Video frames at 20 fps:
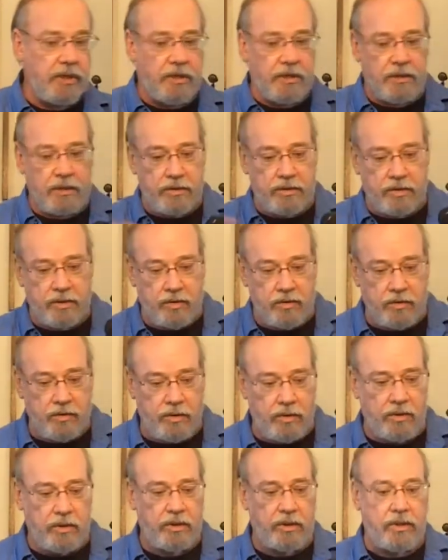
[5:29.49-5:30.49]
in a
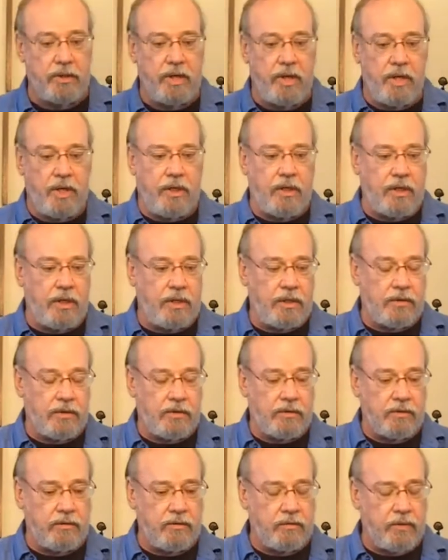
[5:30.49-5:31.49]
school, and
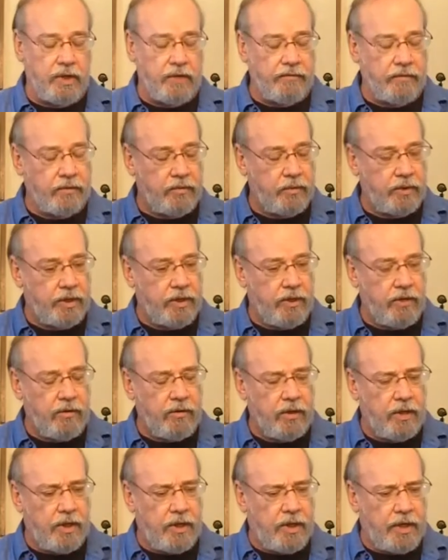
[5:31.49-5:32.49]
wherever we
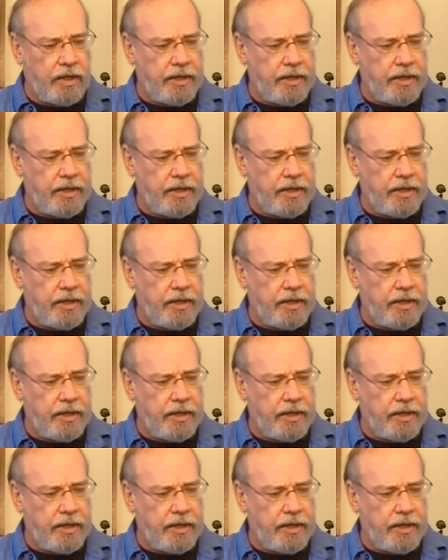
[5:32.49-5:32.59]
go.